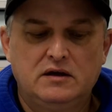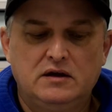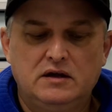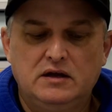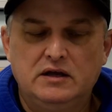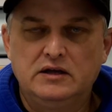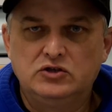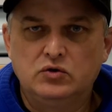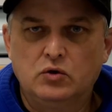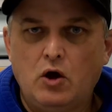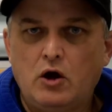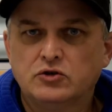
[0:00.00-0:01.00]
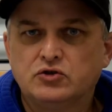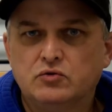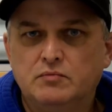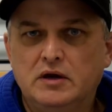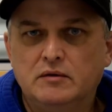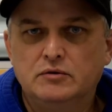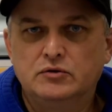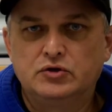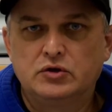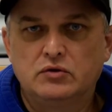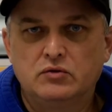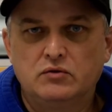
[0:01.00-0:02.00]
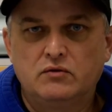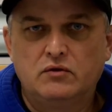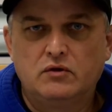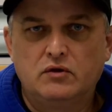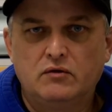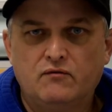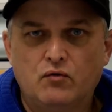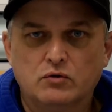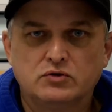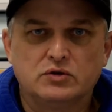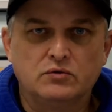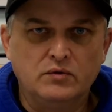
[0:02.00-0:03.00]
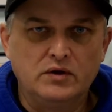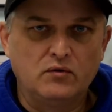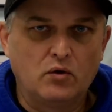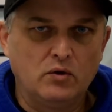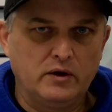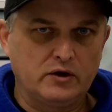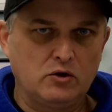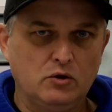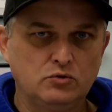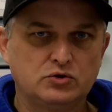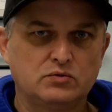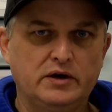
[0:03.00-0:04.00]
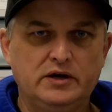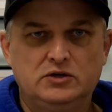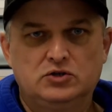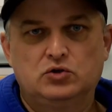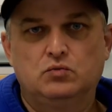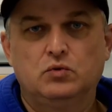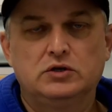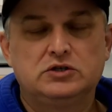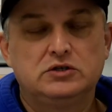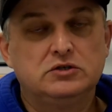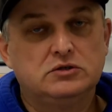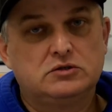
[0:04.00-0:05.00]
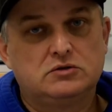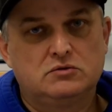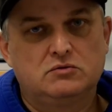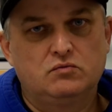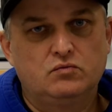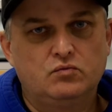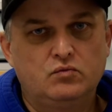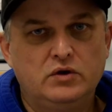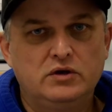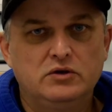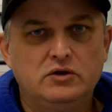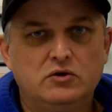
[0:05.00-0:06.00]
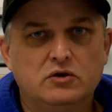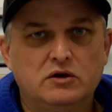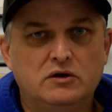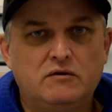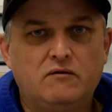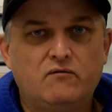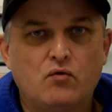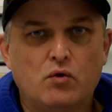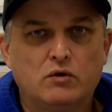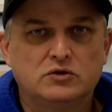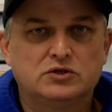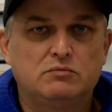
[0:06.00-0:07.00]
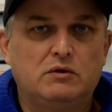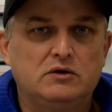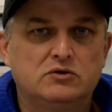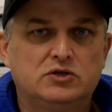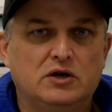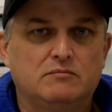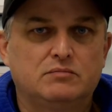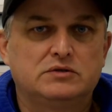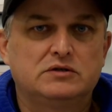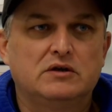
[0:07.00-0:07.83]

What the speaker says: is you'll also be able to force a reroll at close range, which is really good for small ships.